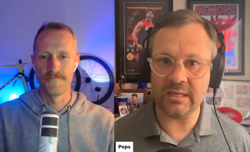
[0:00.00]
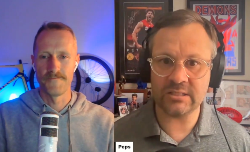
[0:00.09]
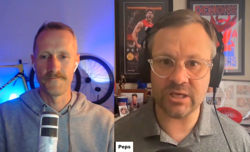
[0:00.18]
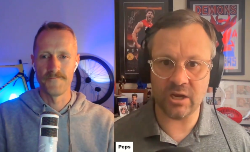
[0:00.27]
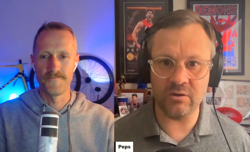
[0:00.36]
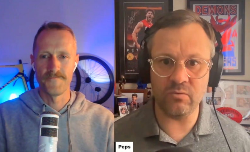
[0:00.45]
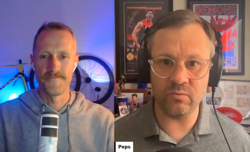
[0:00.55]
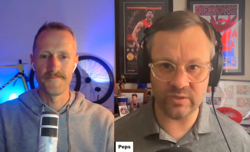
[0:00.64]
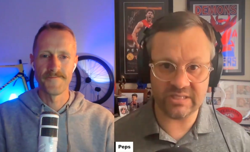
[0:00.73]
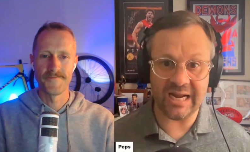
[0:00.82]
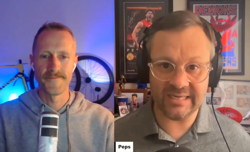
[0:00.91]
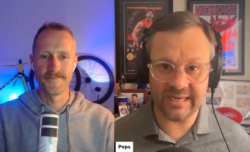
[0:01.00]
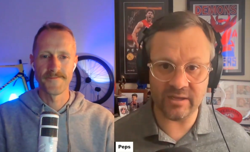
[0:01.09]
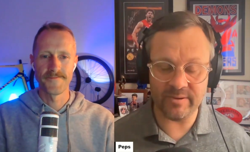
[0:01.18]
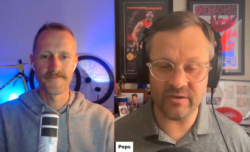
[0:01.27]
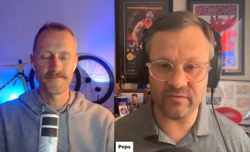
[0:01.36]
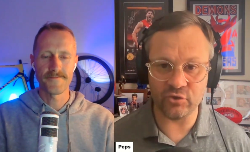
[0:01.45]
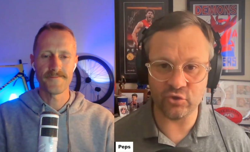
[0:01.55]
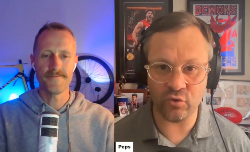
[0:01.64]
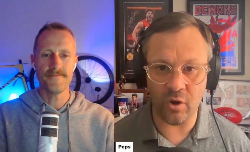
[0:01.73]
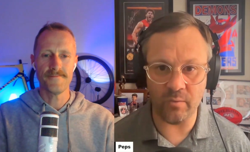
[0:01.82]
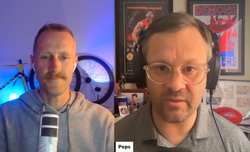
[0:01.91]
Speaker 1: so we started to get a bit of
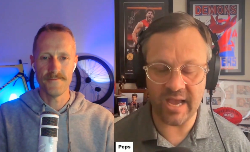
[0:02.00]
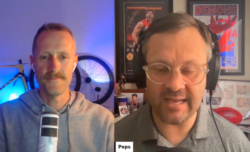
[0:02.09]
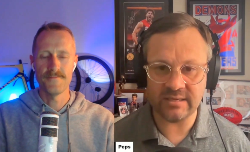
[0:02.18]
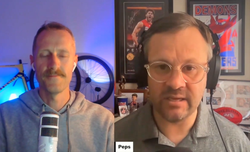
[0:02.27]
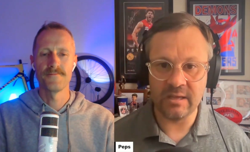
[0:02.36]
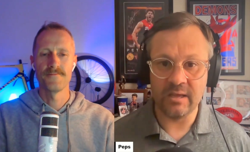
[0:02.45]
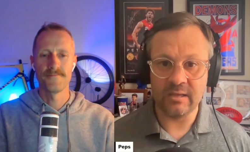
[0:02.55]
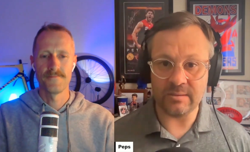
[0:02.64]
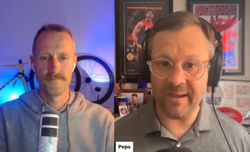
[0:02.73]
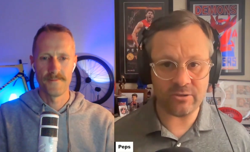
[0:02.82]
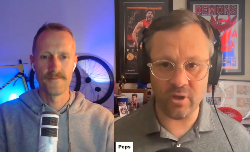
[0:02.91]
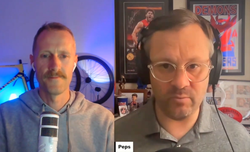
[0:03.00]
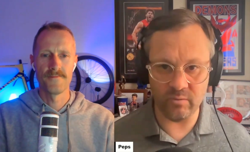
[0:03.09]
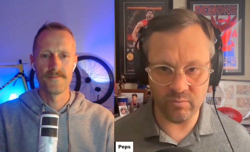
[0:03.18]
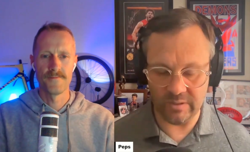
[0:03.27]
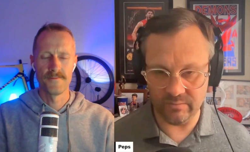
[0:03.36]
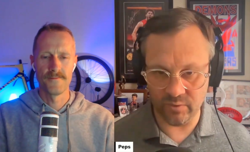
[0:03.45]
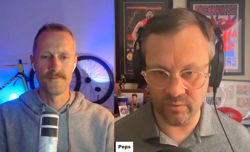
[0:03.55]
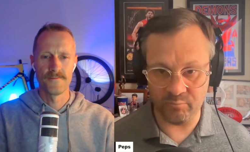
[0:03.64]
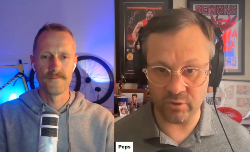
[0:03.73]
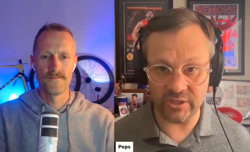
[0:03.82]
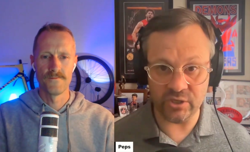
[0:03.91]
control with that. The back line were were, were
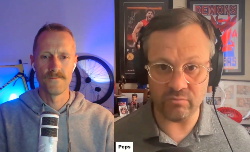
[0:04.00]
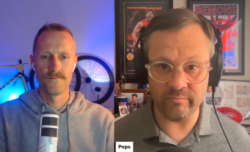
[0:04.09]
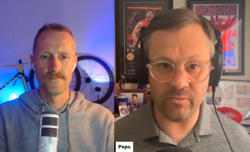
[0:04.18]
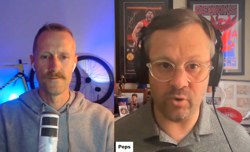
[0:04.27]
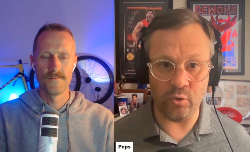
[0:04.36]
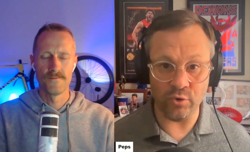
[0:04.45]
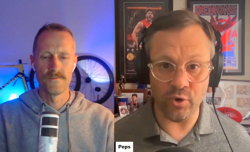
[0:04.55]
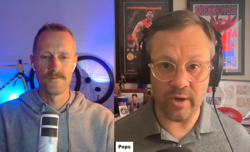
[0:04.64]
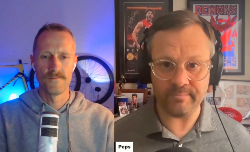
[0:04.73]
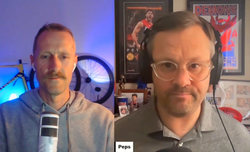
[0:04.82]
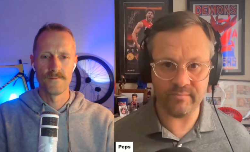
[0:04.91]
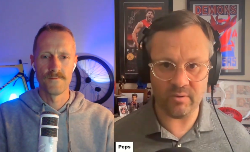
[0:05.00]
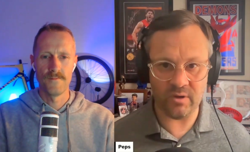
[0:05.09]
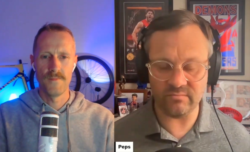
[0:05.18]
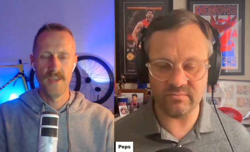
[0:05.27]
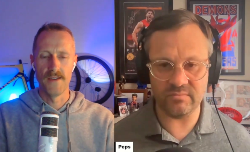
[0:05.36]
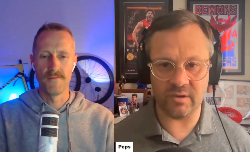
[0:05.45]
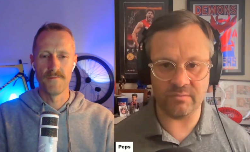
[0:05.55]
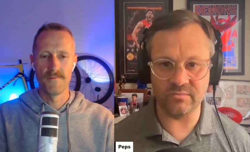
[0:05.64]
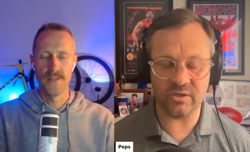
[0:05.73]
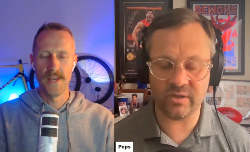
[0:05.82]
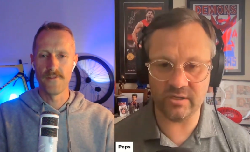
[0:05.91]
brilliant all night. I'm, yeah. I'm
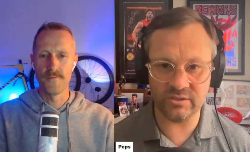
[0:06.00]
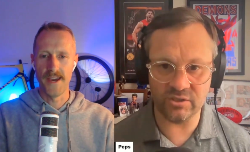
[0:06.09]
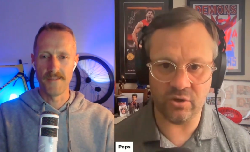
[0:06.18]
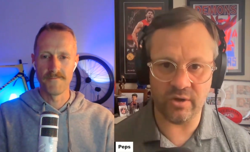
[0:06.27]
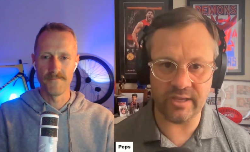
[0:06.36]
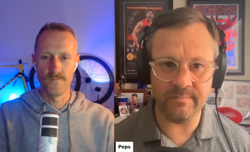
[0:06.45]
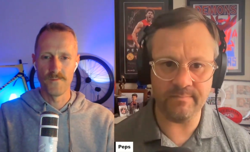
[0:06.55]
not going to deny them.